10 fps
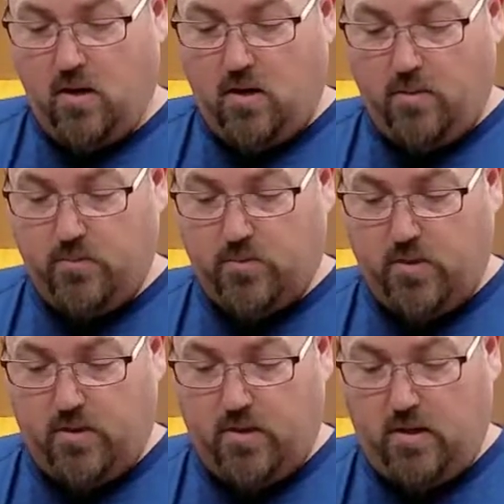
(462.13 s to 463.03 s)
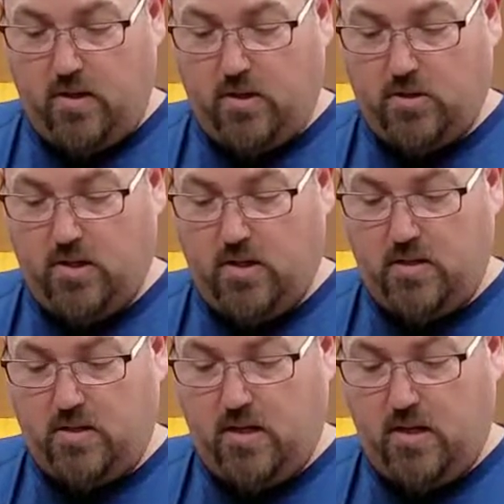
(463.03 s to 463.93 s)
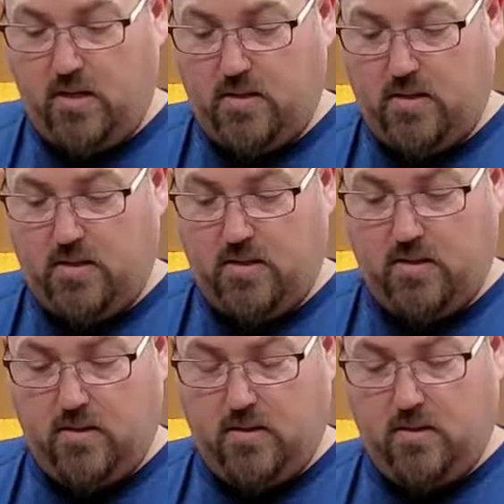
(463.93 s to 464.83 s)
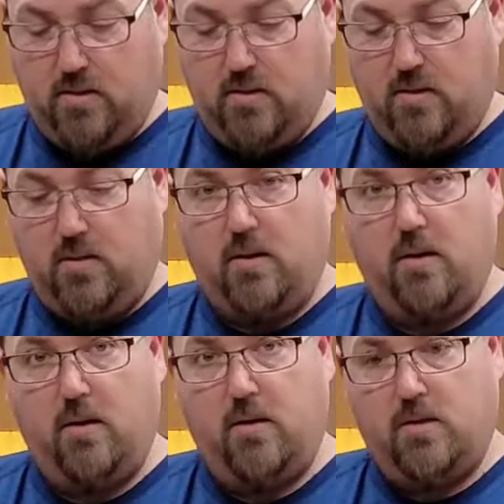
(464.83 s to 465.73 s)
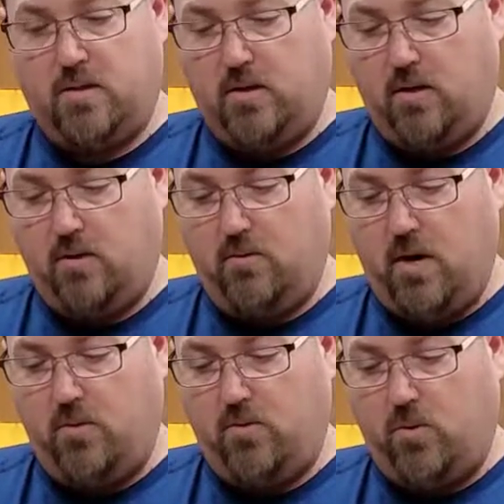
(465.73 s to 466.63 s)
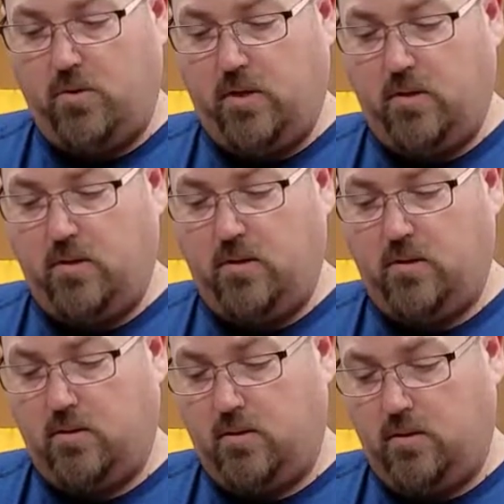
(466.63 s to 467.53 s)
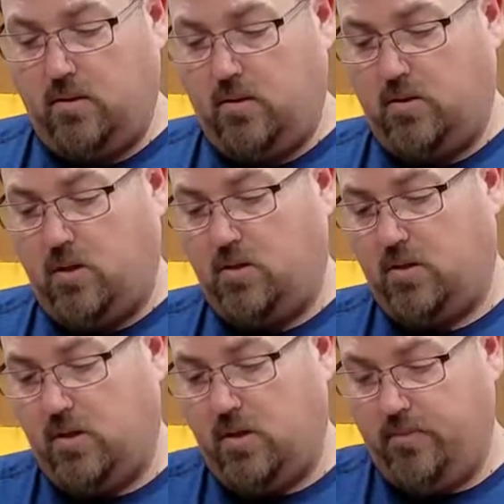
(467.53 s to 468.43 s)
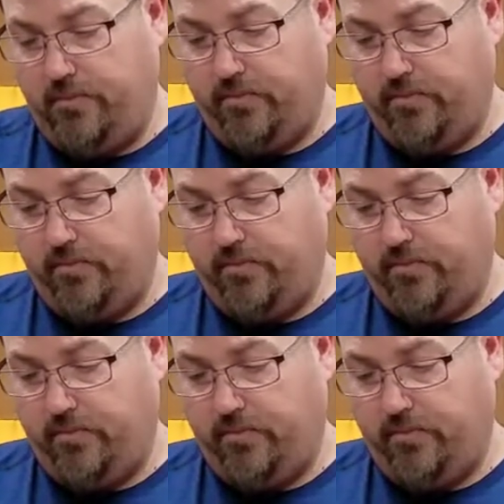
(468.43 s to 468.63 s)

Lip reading: Comes with a Gens Ace sticker around holding the charge lead.